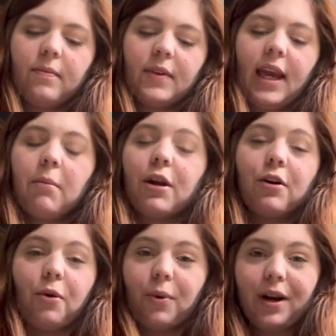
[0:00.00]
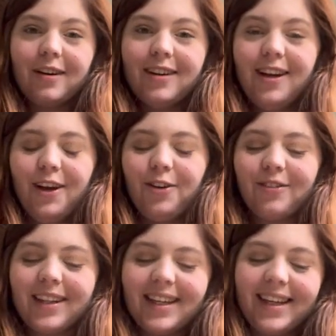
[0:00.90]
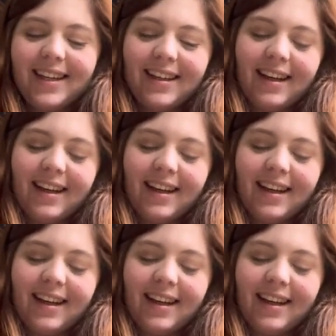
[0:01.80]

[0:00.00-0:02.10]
came out of nowhere, really,